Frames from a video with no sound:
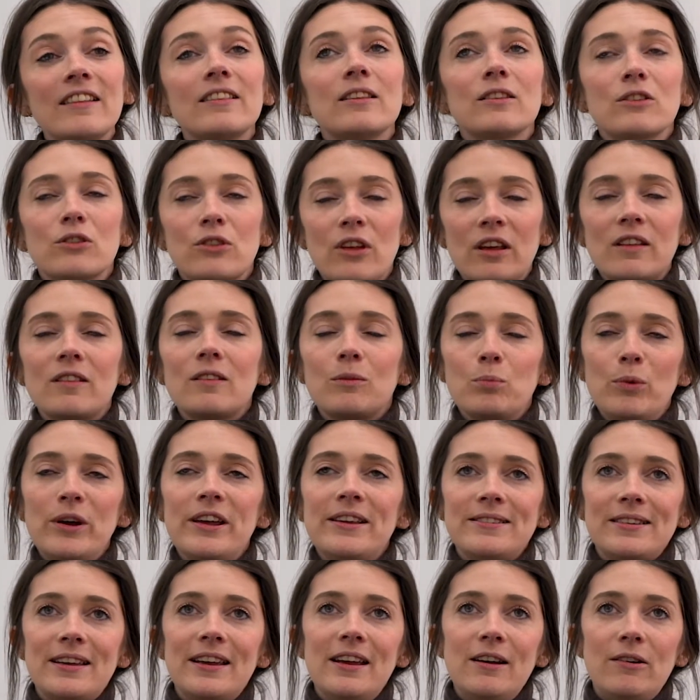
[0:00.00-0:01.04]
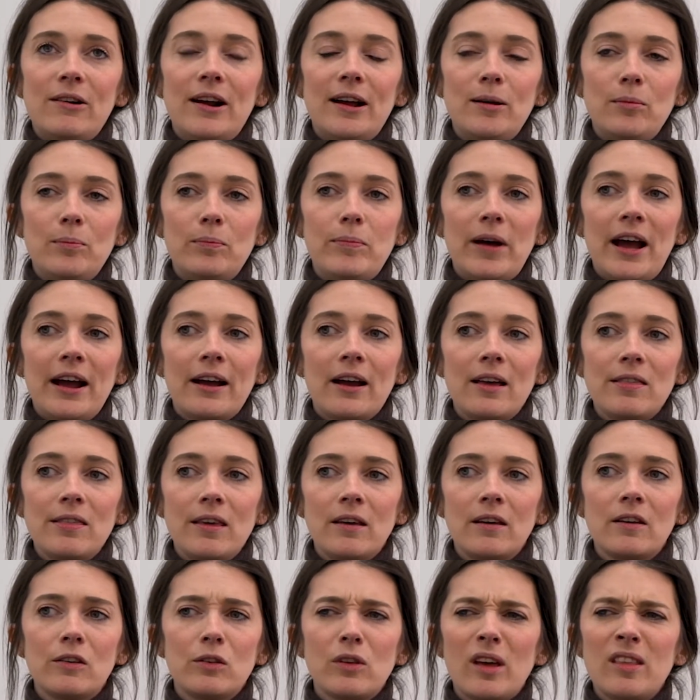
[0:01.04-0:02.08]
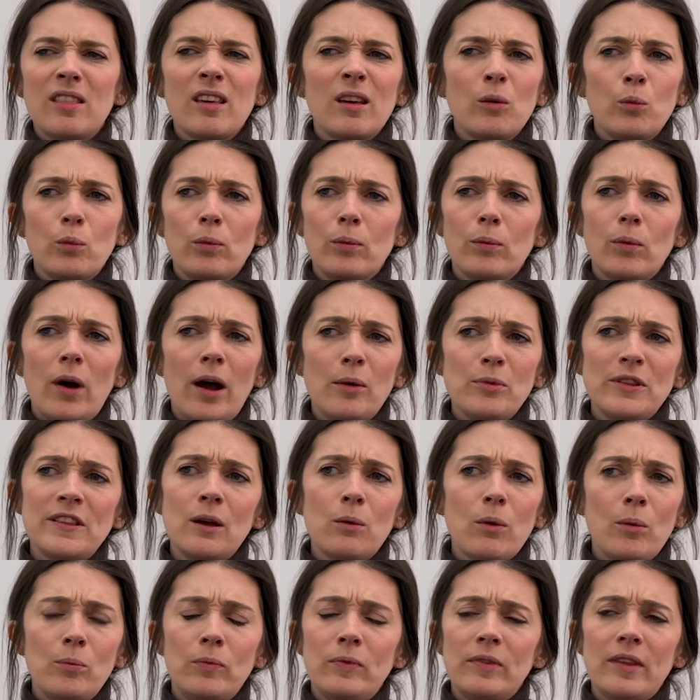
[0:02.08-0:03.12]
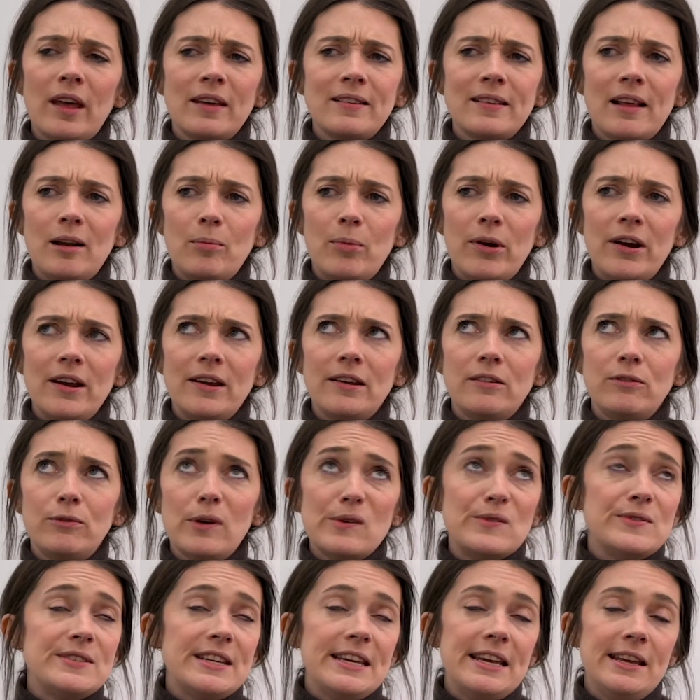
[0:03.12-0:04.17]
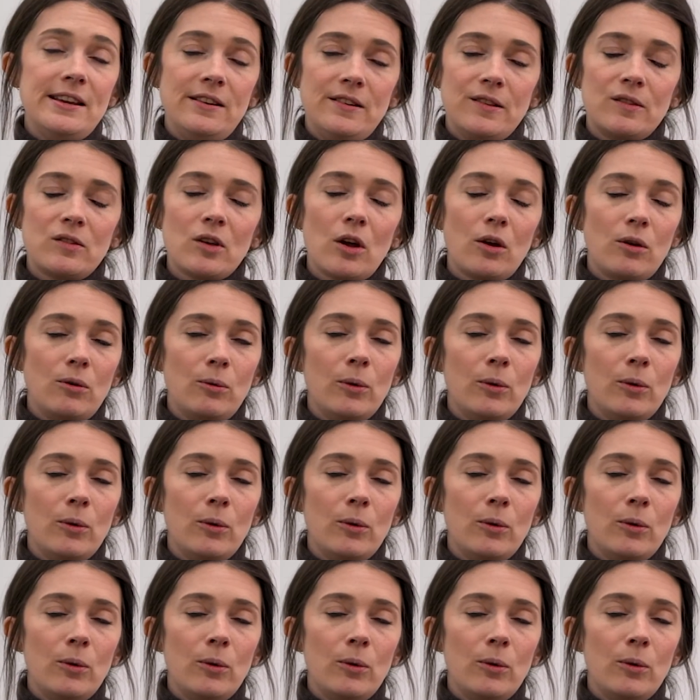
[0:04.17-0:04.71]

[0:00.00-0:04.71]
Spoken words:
it's weird to hear it back, I think, because I think I was here when they celebrated 15, so